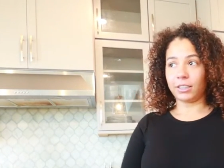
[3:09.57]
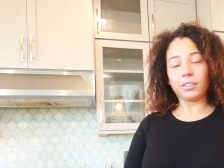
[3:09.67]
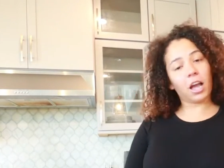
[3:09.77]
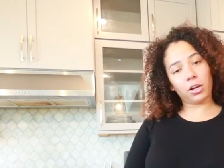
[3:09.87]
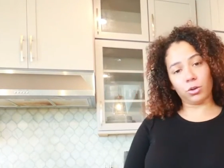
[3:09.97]

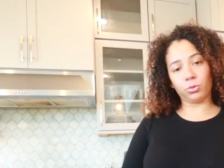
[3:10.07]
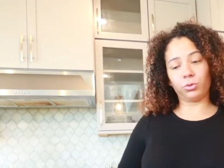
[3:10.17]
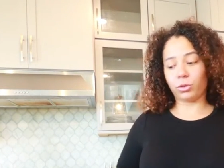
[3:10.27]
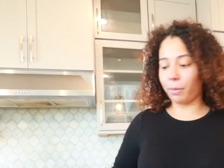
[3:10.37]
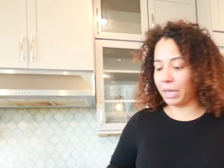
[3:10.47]
tacos.
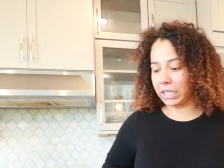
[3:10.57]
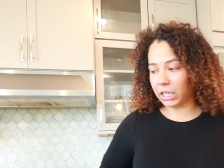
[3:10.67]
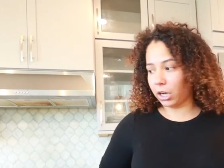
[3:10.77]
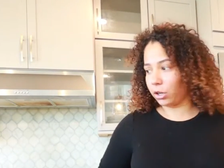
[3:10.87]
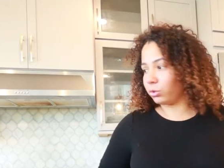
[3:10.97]
I'm making
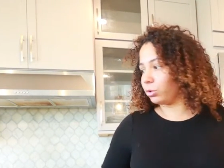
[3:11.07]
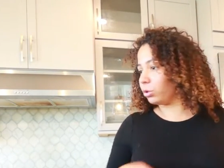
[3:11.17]
tacos.